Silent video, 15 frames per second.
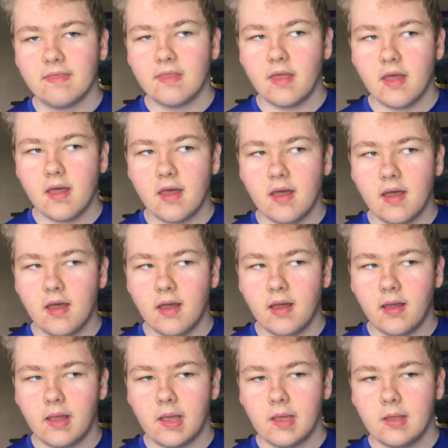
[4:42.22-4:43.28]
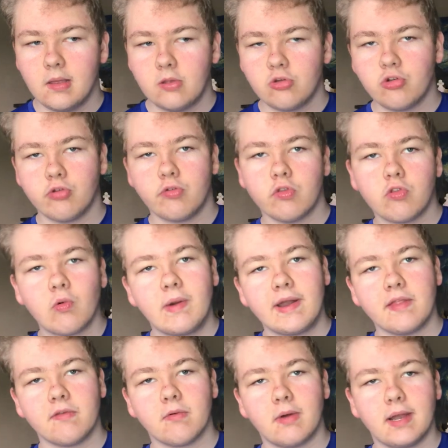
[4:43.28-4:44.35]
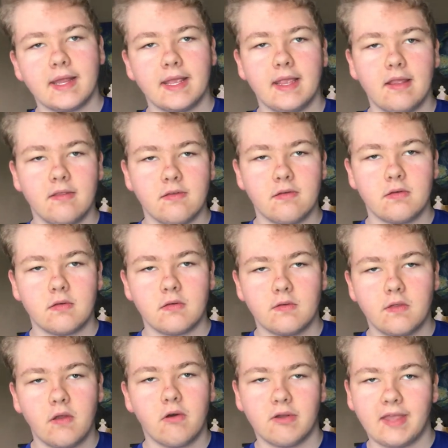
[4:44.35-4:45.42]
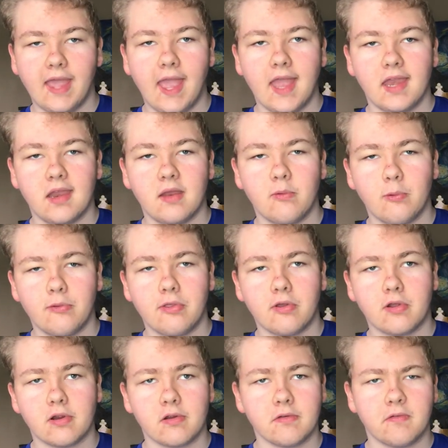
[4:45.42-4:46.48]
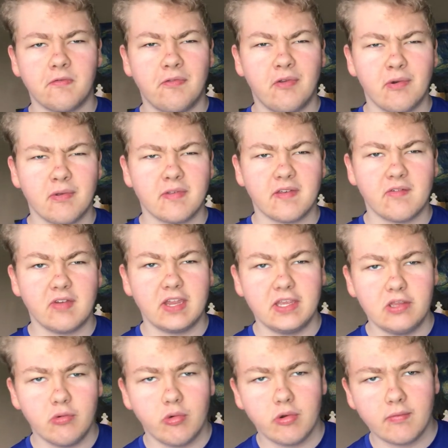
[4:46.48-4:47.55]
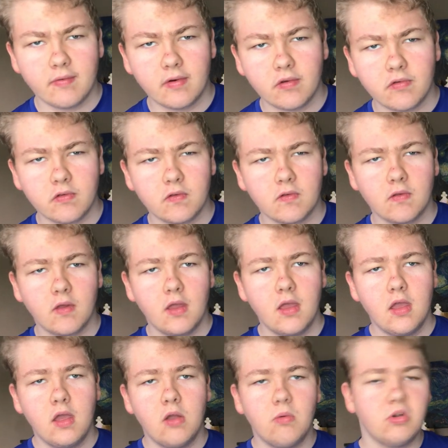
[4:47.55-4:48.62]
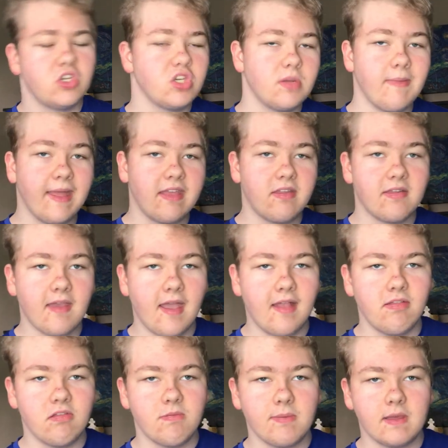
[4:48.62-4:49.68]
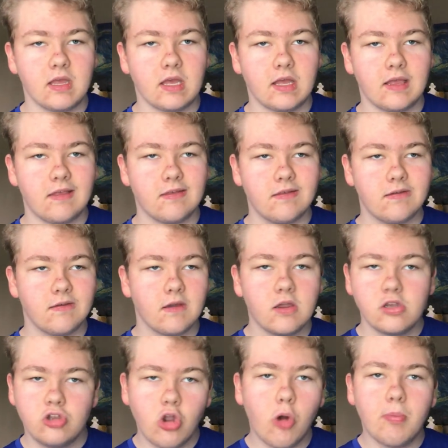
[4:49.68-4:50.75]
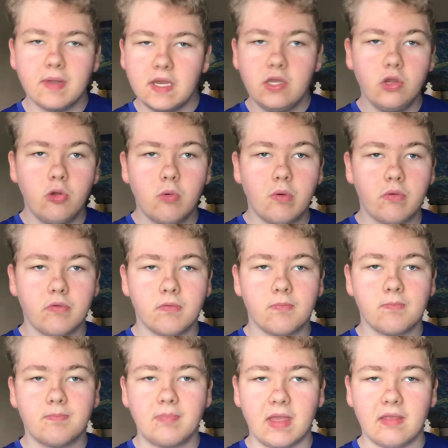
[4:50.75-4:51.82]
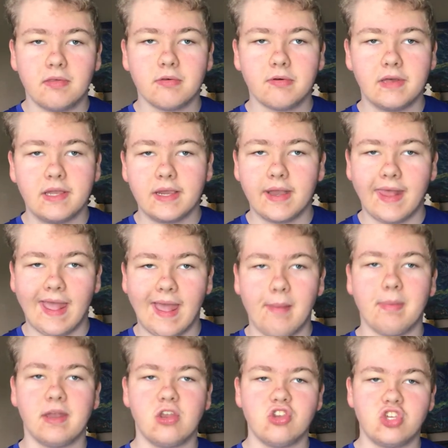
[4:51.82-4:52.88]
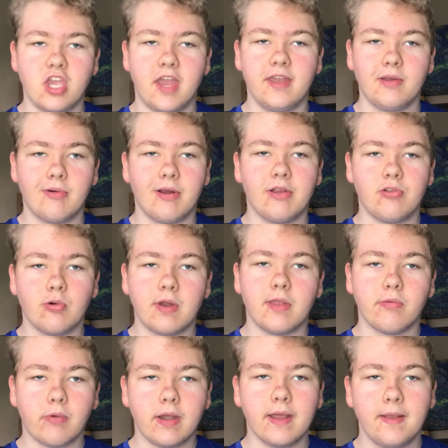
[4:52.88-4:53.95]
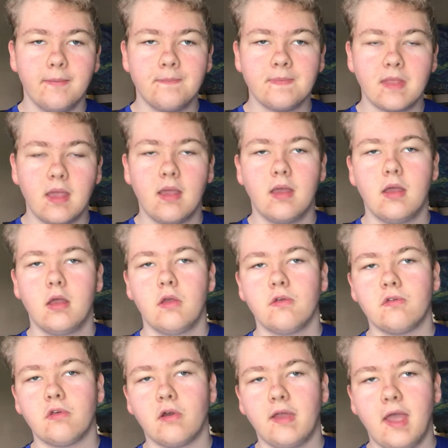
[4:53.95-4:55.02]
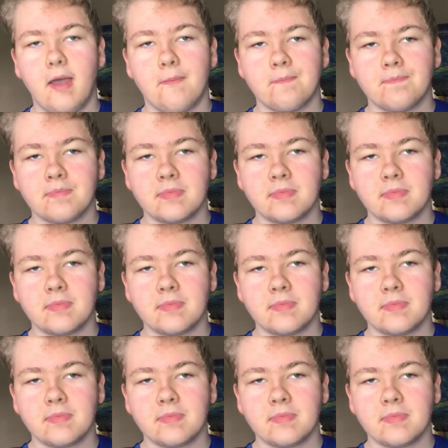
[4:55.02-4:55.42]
the Truth of 2020, it's still canon with The Curse of 2170 universe. Which should make sense because nobody knew what was basically going to happen in January 2020. So, yeah.